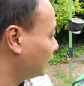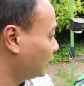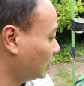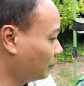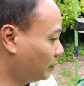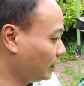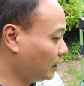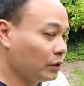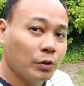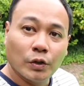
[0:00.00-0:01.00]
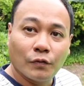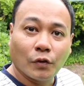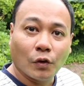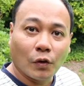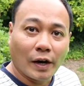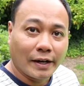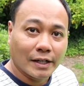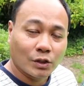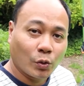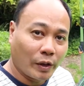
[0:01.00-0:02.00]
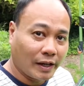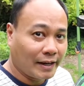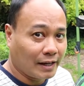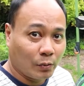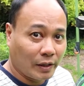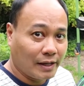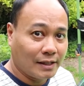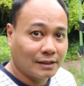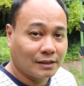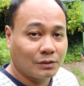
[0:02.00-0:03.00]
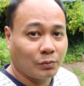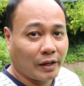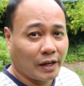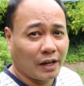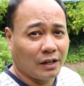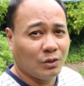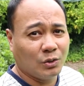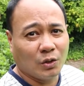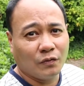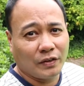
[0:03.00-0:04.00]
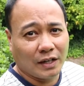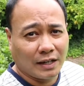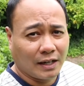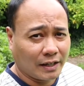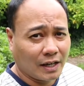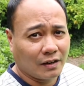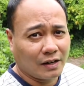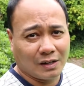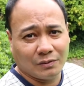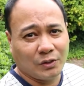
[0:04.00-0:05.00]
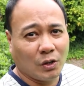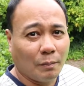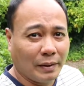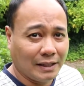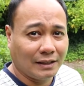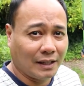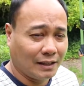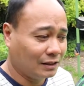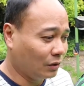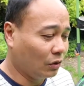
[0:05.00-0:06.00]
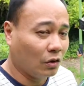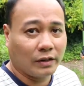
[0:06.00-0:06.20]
It will be good for, I guess, quick getaways where you don't feel like lugging around your main tent, or